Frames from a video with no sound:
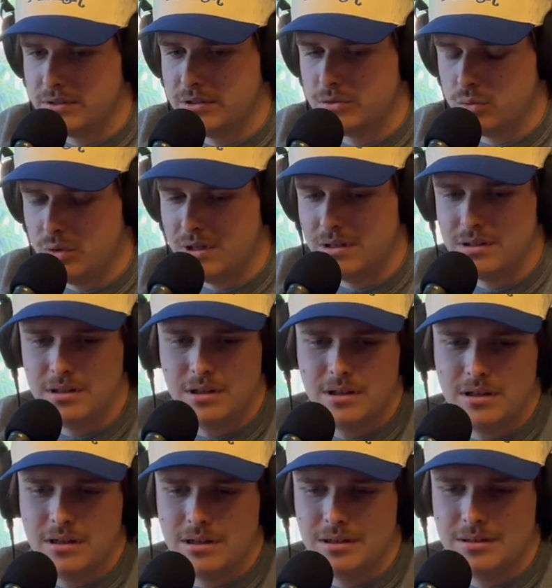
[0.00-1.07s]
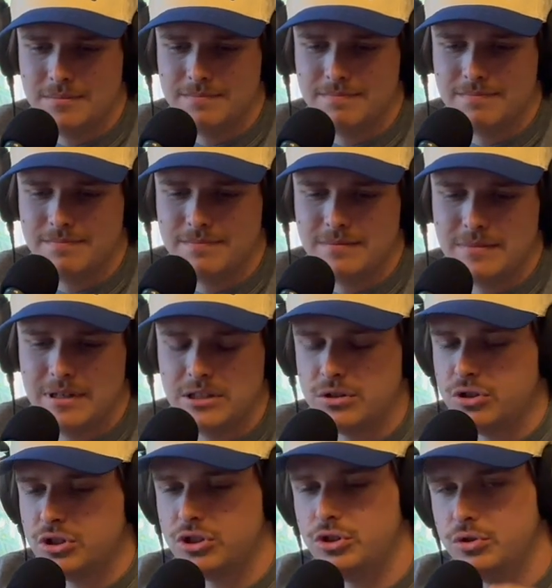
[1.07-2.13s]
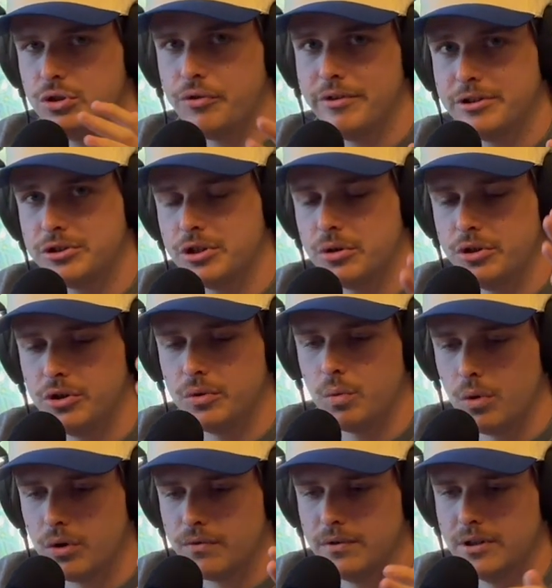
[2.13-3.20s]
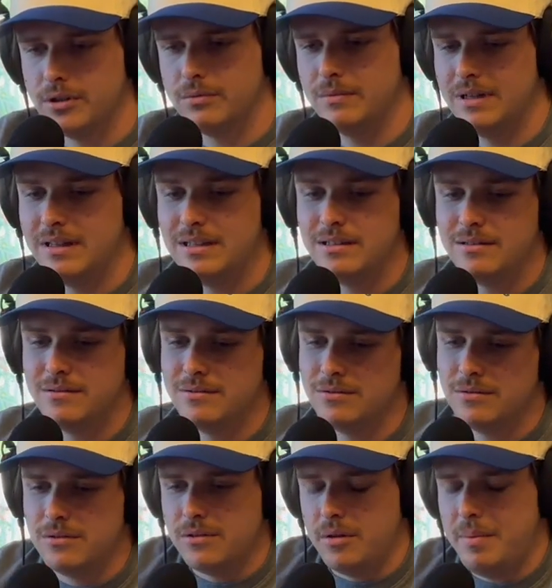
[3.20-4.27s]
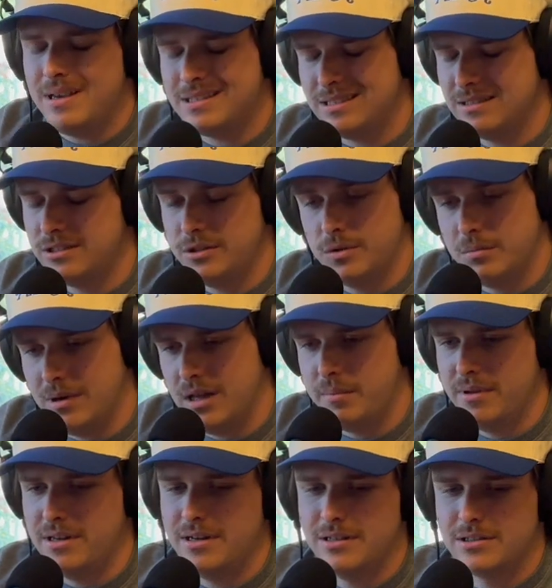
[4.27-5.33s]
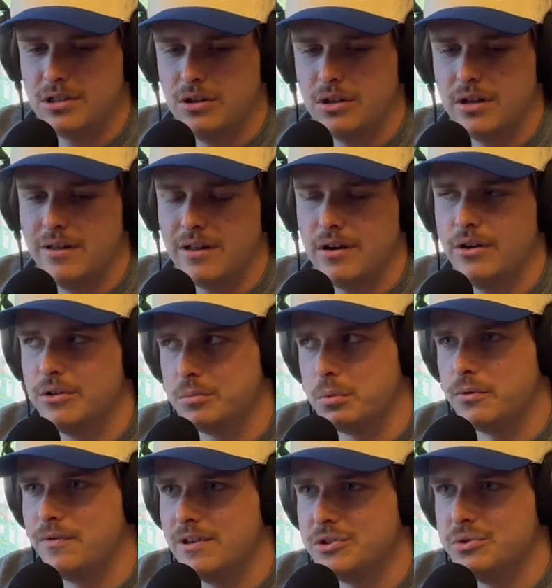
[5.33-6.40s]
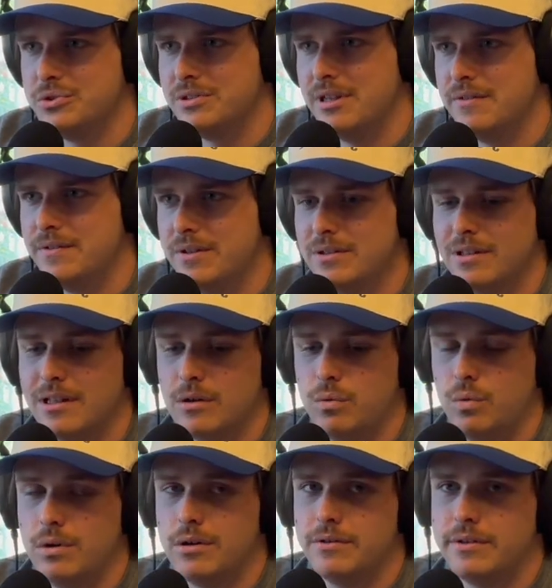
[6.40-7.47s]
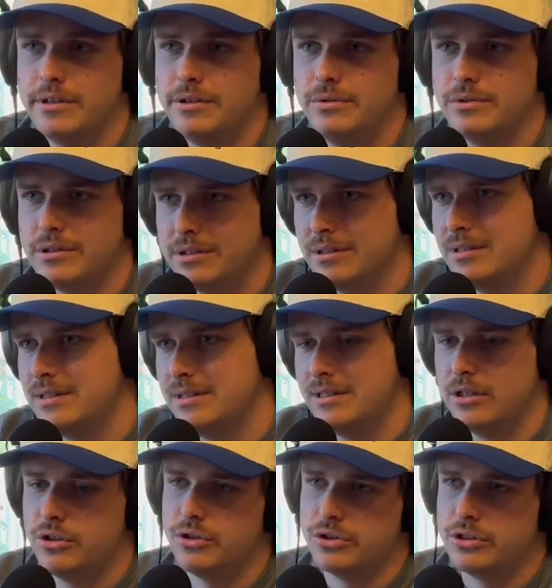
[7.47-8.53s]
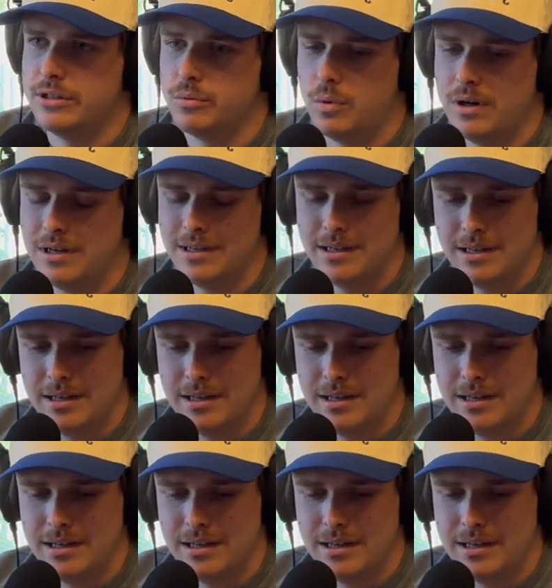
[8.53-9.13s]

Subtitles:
as well. And so just do your research on your workflow, and then the best thing to do, in my opinion, is to look at like other professionals in that field and like what are they using, and then understand why.